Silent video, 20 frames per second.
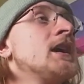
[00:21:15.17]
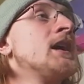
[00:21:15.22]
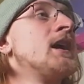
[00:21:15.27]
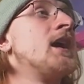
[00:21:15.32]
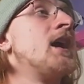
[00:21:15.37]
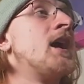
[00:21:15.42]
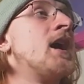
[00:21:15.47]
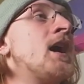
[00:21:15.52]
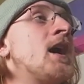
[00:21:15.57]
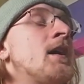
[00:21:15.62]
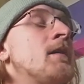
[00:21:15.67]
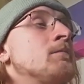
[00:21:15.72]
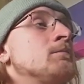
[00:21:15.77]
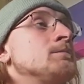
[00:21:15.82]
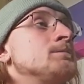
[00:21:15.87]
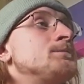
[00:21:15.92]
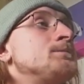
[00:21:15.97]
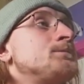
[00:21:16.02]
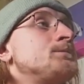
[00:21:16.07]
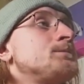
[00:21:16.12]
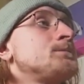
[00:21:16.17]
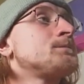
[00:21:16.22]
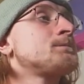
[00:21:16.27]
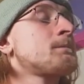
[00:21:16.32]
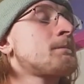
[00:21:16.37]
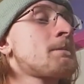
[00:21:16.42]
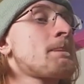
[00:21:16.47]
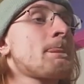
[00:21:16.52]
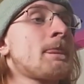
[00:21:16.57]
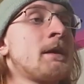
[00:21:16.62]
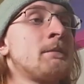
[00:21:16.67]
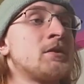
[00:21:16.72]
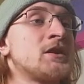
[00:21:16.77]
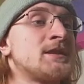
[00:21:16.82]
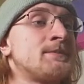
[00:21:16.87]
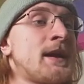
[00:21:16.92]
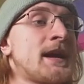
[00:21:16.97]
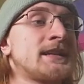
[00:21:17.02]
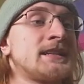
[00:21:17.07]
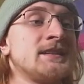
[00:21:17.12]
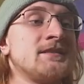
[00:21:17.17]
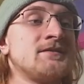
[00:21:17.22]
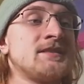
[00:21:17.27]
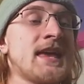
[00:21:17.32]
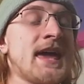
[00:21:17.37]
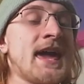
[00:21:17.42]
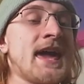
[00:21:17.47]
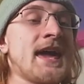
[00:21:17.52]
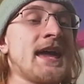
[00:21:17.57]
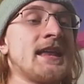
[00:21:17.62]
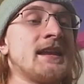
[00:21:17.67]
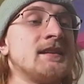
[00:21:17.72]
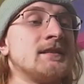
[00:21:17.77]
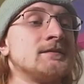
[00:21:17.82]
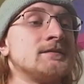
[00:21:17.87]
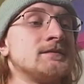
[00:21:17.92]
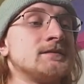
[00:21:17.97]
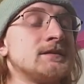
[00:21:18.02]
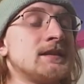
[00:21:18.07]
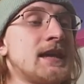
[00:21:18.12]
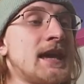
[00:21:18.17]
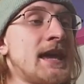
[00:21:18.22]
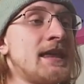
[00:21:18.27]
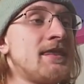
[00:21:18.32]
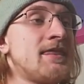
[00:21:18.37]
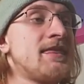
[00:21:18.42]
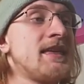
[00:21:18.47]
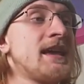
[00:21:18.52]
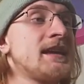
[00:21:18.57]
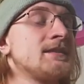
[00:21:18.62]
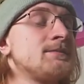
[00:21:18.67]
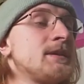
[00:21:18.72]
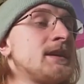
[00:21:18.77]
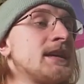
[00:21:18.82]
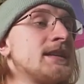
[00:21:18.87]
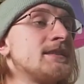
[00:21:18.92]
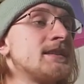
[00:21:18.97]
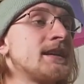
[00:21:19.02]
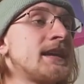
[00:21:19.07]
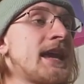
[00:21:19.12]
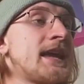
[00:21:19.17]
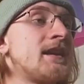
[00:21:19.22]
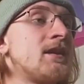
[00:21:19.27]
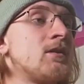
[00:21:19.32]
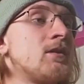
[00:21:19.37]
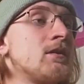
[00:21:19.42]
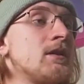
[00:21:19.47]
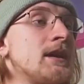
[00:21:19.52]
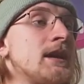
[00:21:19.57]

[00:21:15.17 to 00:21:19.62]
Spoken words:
um, perspectives and things because, again,